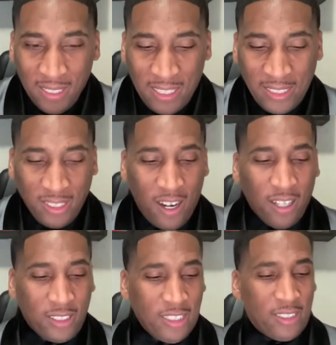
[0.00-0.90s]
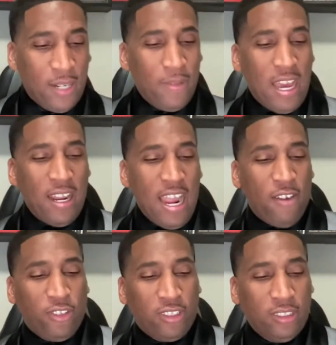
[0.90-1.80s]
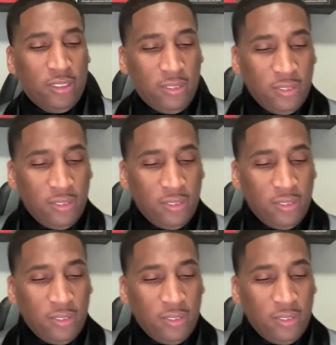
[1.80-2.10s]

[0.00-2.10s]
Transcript: this article is coming out of Africa,